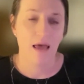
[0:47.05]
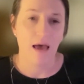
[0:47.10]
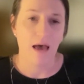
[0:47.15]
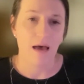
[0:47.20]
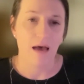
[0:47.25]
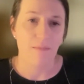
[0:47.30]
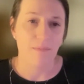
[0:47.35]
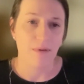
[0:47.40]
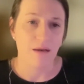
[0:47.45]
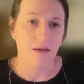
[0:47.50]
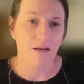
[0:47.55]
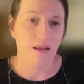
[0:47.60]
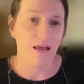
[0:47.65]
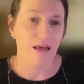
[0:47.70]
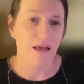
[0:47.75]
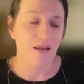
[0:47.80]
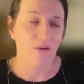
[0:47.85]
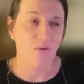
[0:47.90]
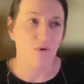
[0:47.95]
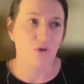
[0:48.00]
Uh, but
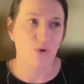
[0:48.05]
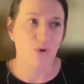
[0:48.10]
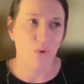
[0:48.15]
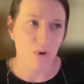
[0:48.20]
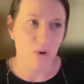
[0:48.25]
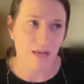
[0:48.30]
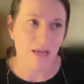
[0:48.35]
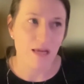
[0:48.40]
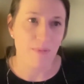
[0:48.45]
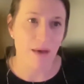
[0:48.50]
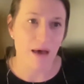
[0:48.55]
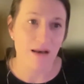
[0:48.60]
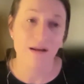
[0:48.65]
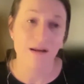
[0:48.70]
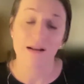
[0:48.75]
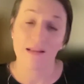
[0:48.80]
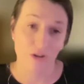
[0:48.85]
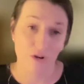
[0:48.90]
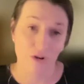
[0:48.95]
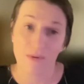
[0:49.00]
talking about
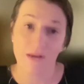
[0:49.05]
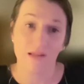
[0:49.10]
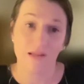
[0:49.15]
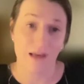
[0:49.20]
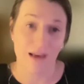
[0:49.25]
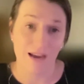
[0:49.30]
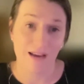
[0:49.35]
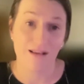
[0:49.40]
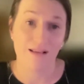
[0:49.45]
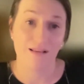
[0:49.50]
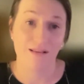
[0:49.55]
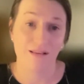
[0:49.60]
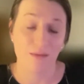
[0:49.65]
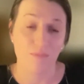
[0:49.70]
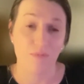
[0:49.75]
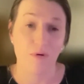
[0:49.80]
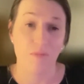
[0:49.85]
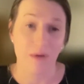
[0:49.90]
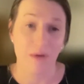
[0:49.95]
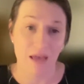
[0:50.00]
it a little bit like the
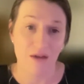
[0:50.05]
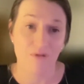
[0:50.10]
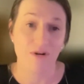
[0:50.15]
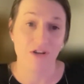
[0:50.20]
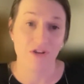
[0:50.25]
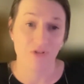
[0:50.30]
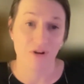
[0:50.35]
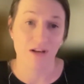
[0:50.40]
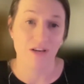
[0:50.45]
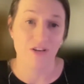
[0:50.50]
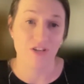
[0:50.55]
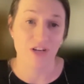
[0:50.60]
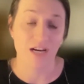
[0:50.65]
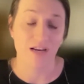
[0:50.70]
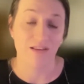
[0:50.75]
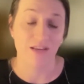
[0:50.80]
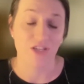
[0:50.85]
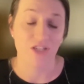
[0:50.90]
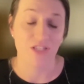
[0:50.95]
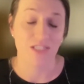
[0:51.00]
prepare retrograde
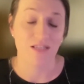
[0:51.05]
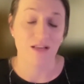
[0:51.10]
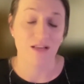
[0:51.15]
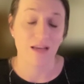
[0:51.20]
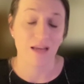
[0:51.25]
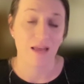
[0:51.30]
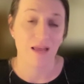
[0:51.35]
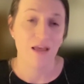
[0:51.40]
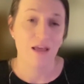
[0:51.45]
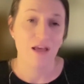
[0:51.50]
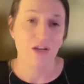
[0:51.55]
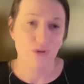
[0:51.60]
ejaculation study